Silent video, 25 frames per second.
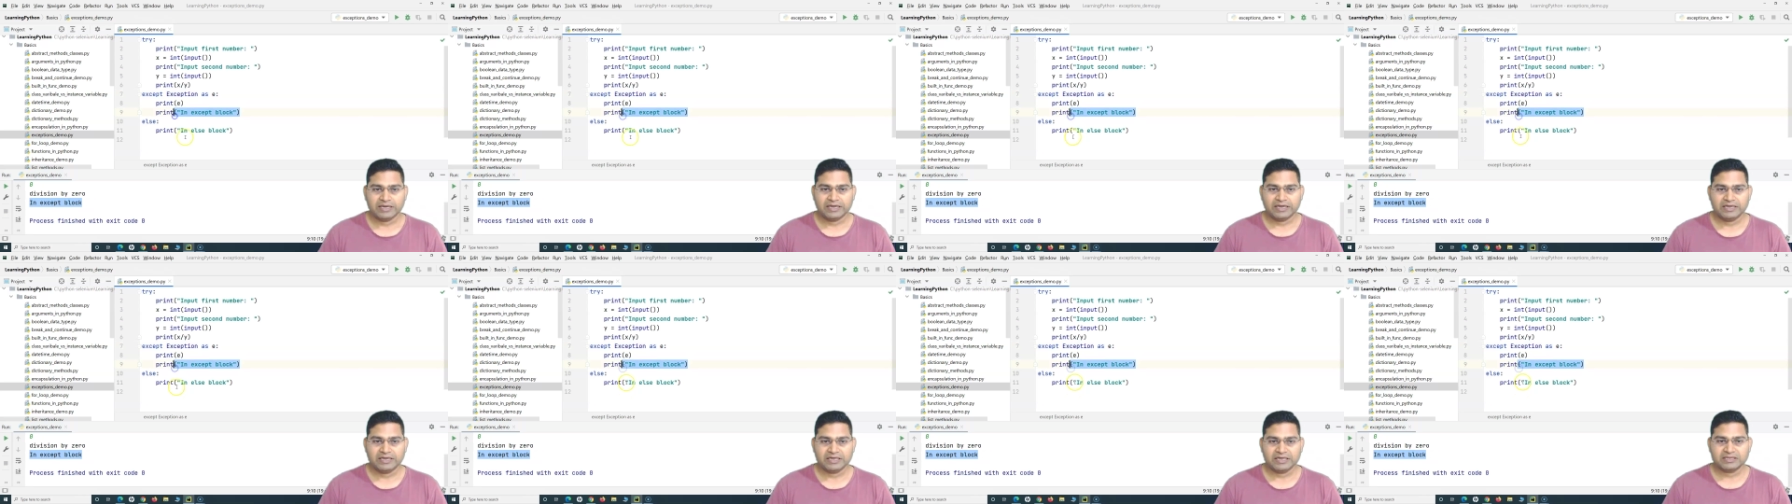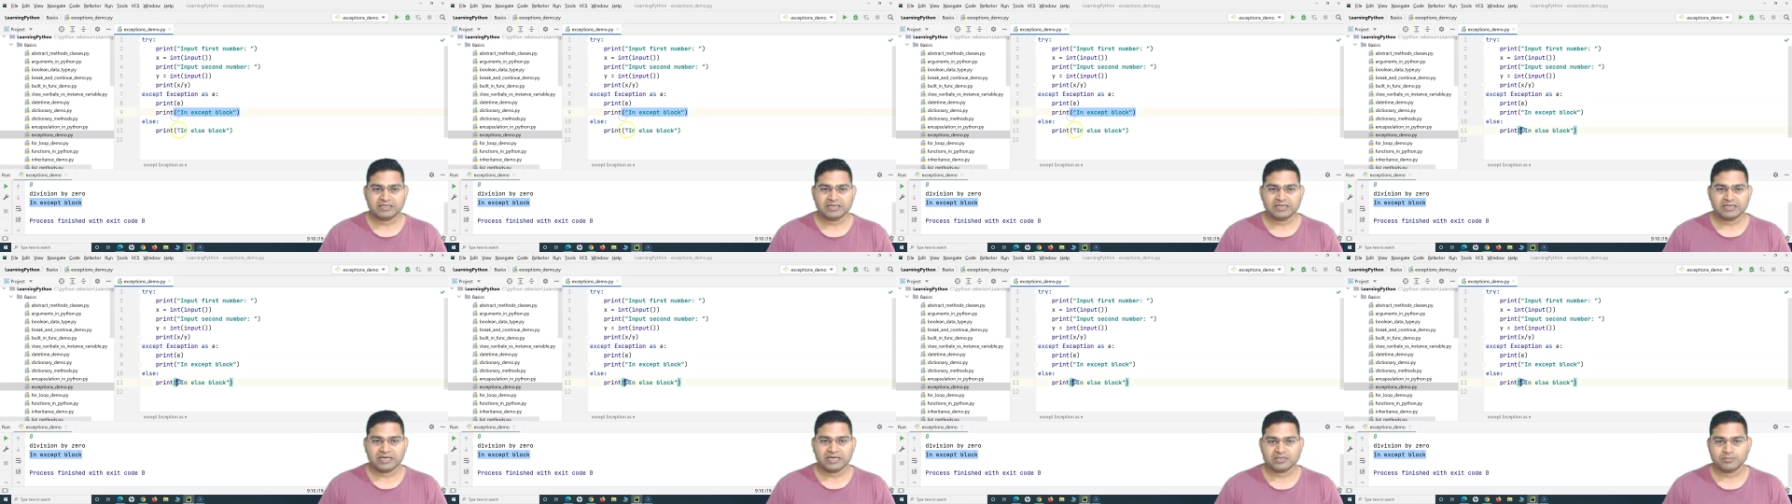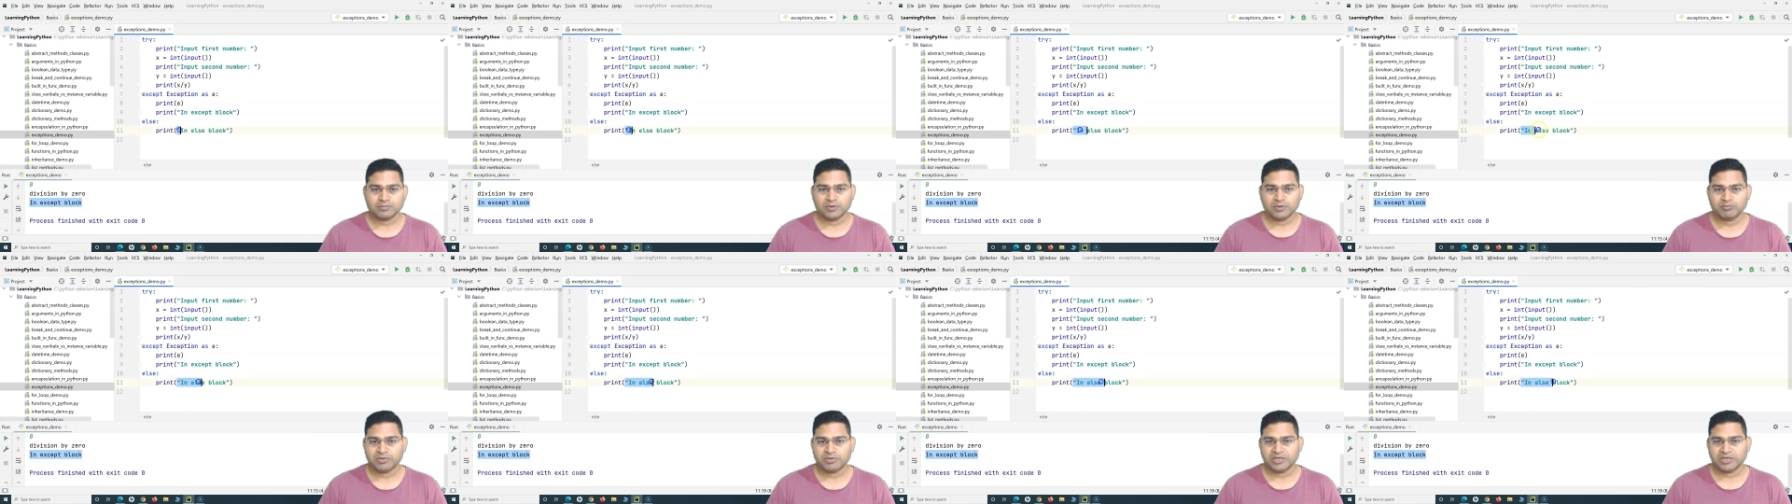and nothing has
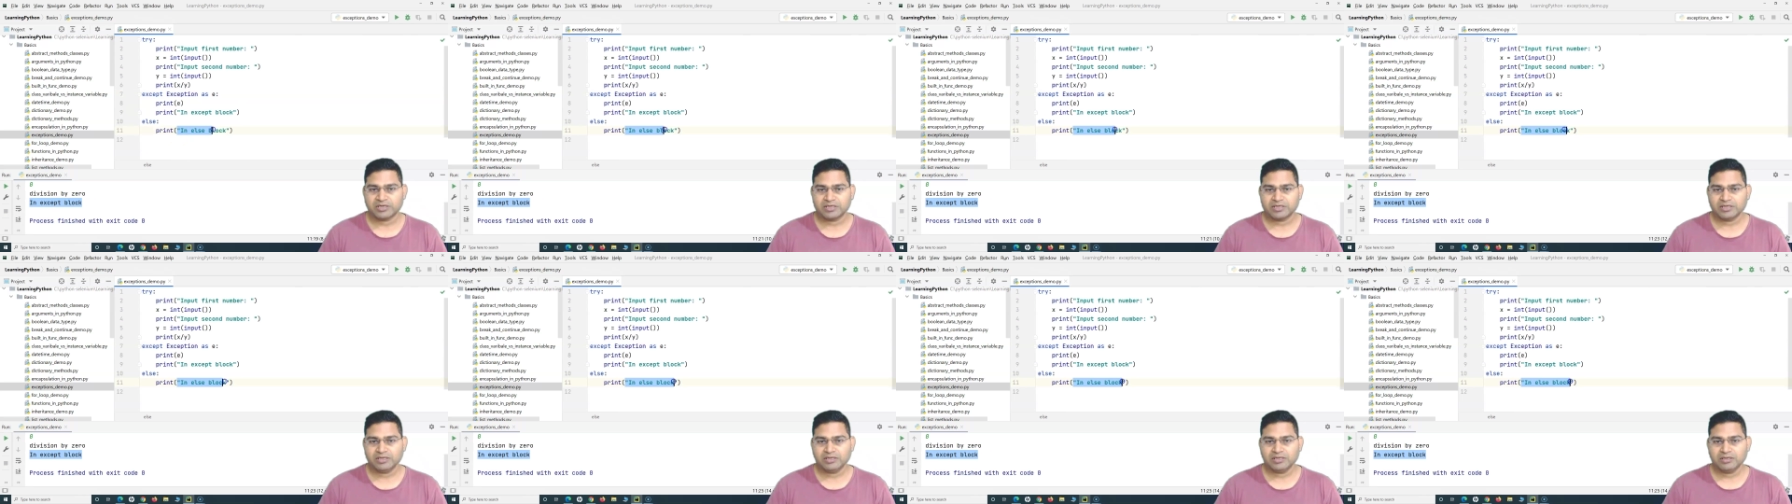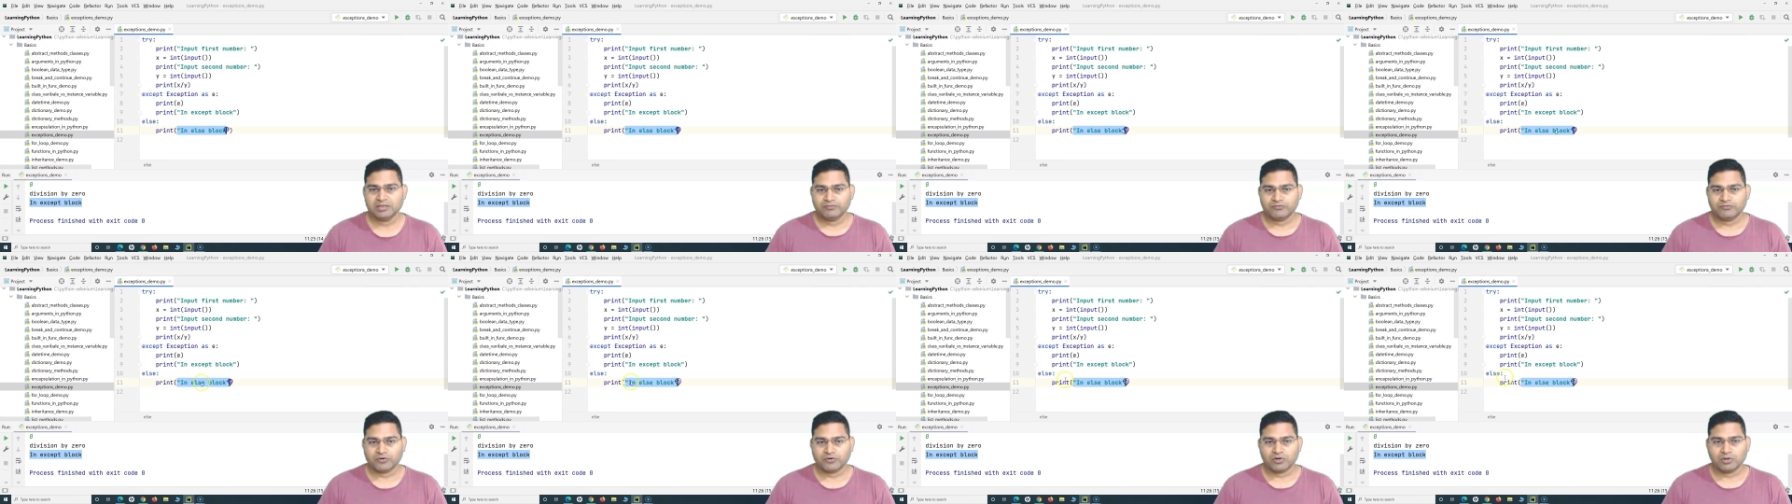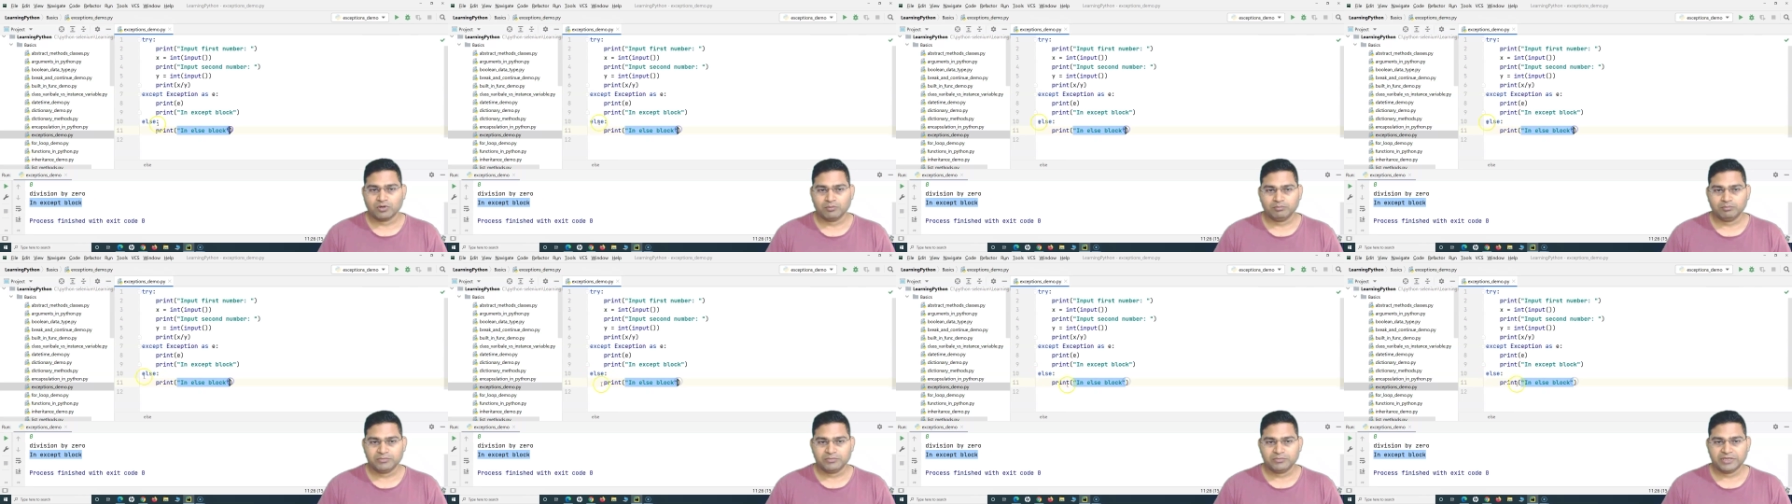been printed
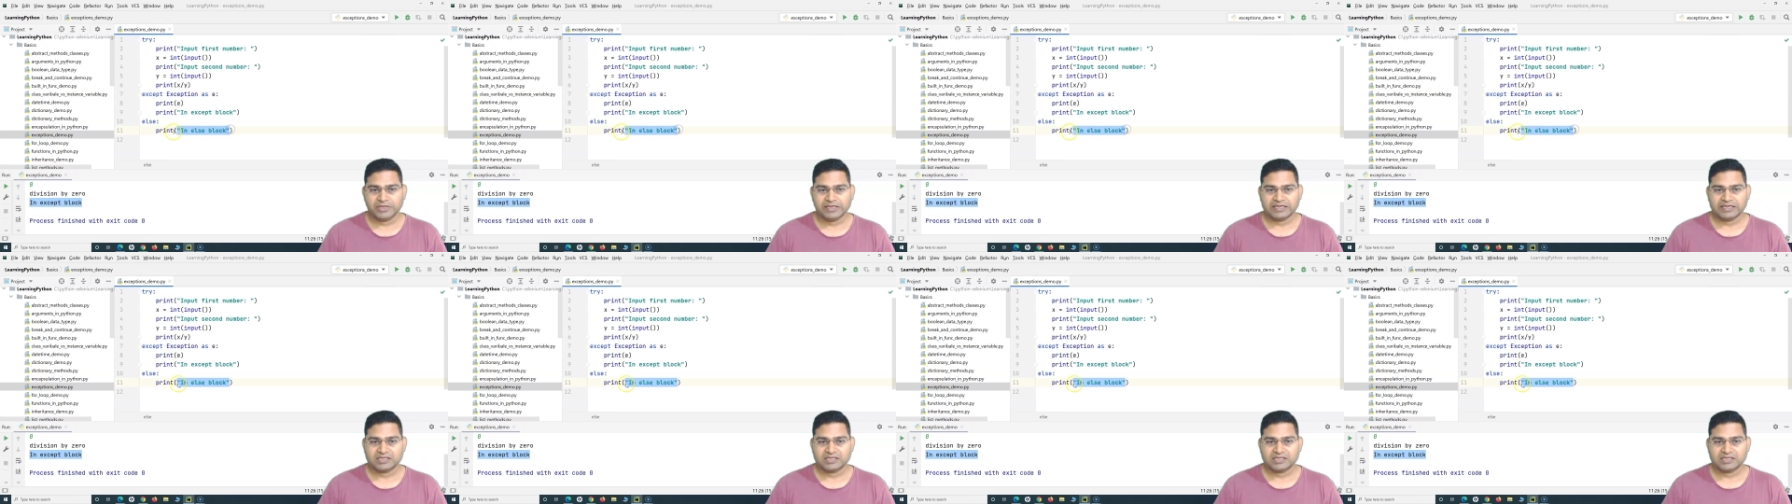from the